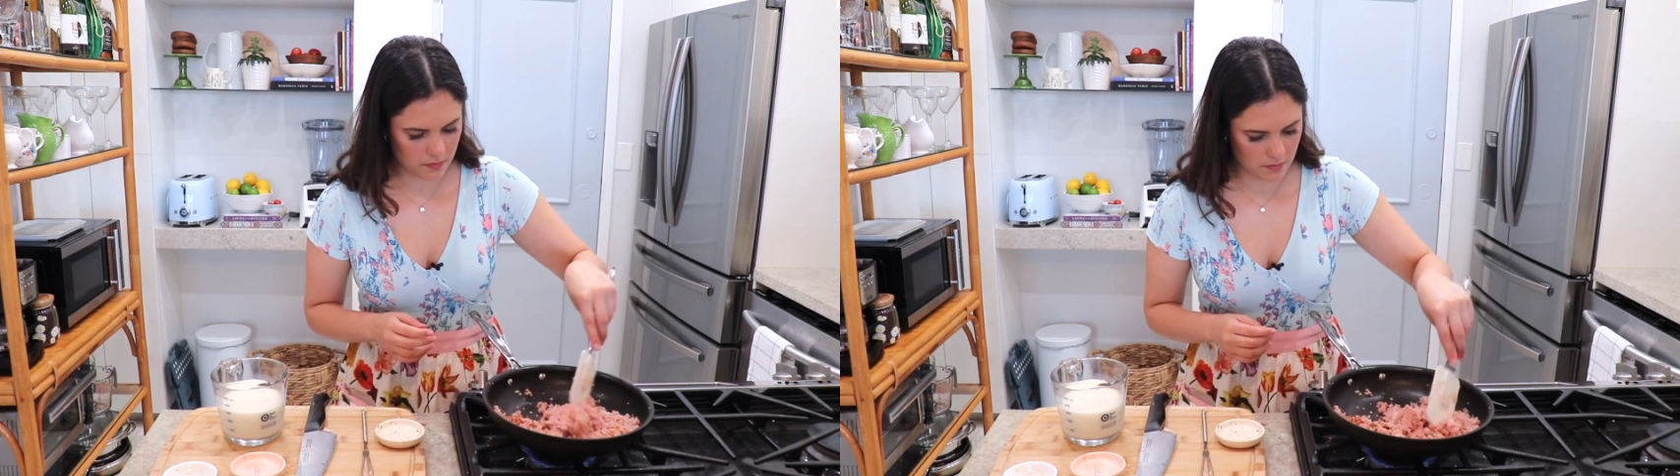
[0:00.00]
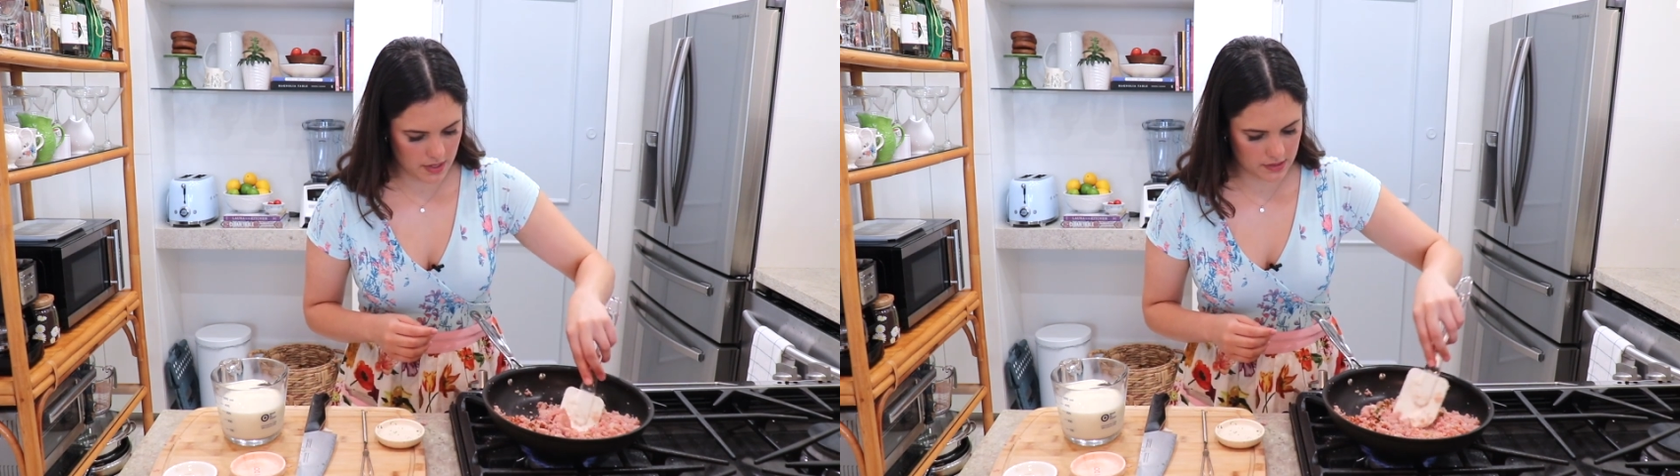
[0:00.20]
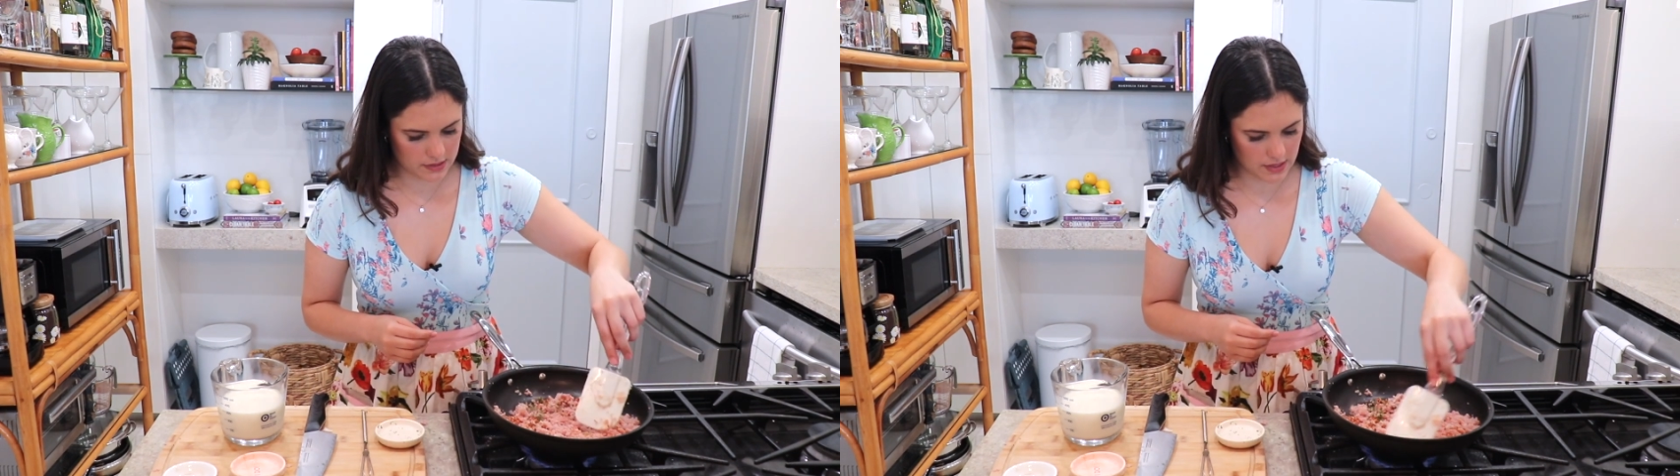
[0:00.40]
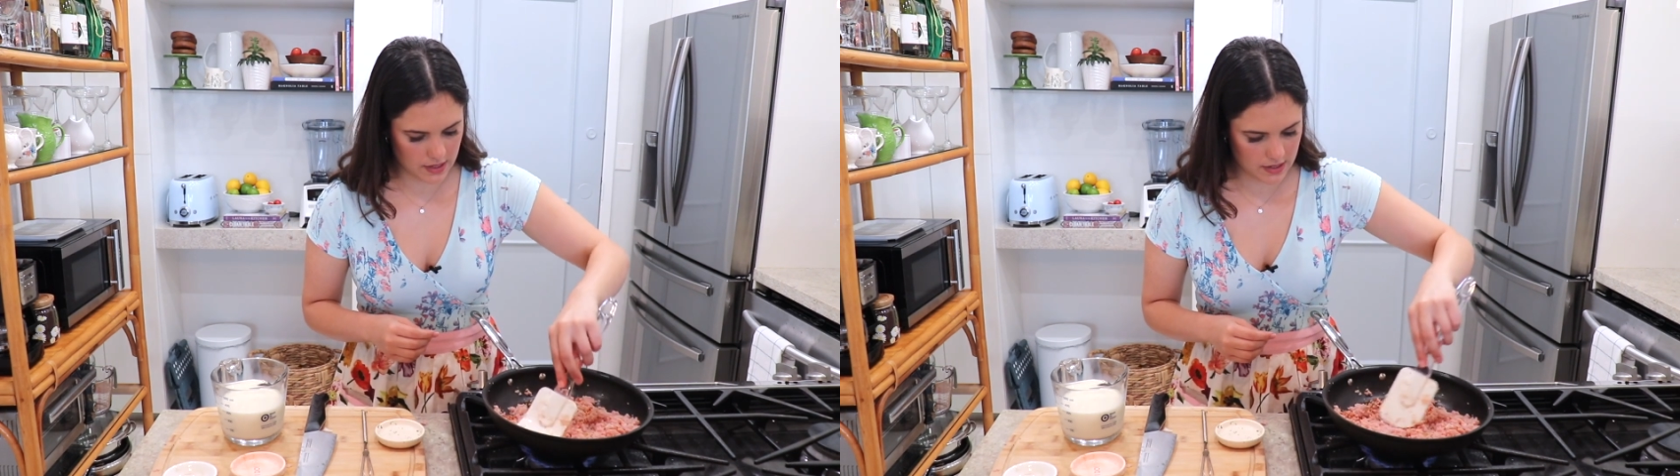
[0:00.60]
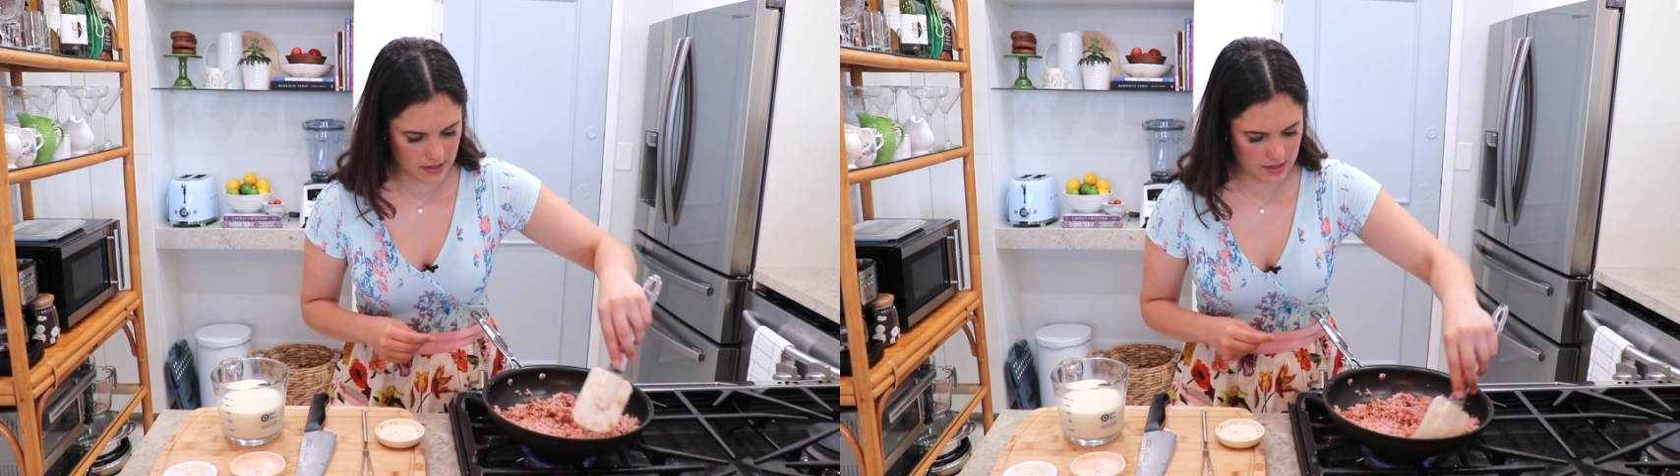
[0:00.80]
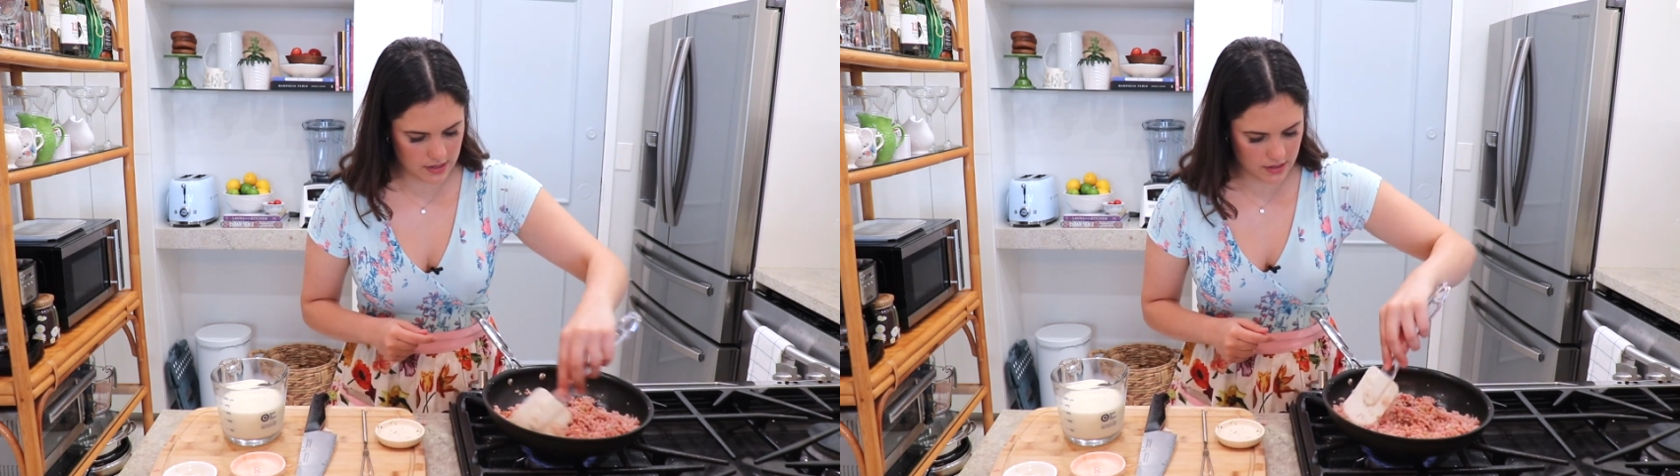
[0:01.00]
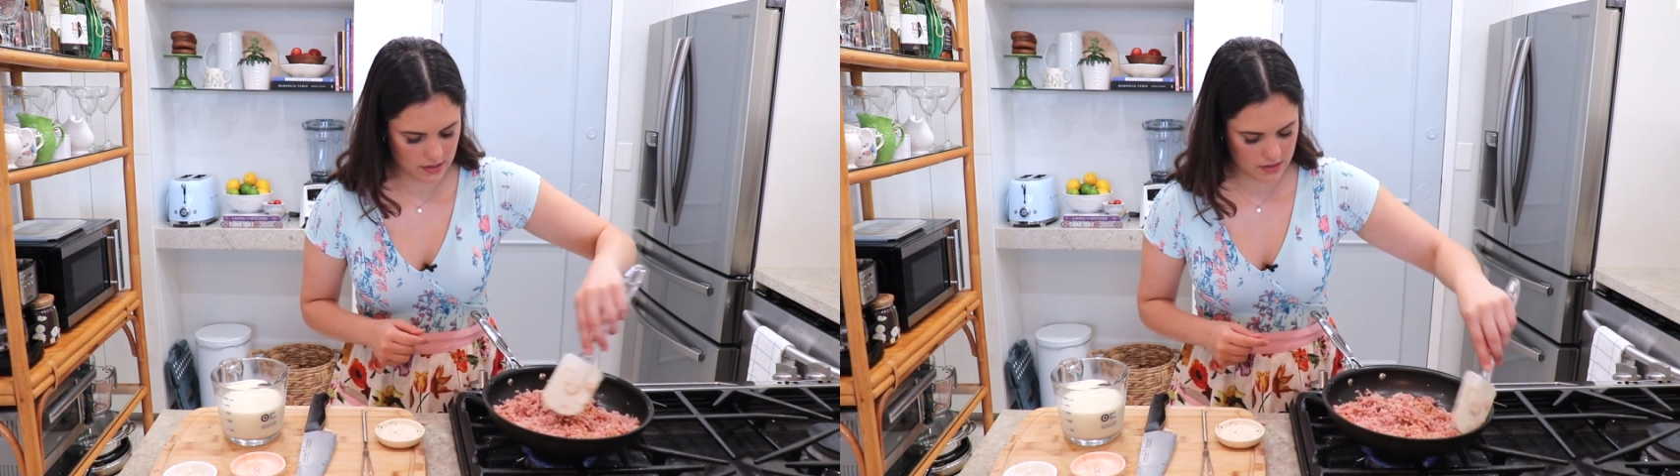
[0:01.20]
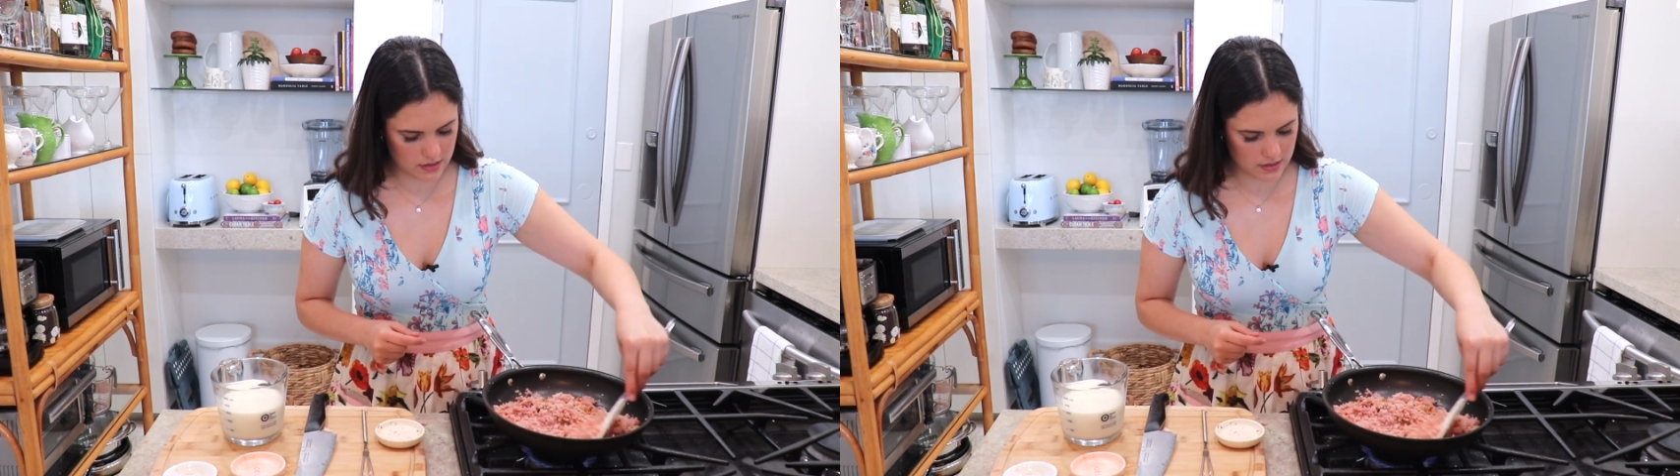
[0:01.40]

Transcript: mix that in.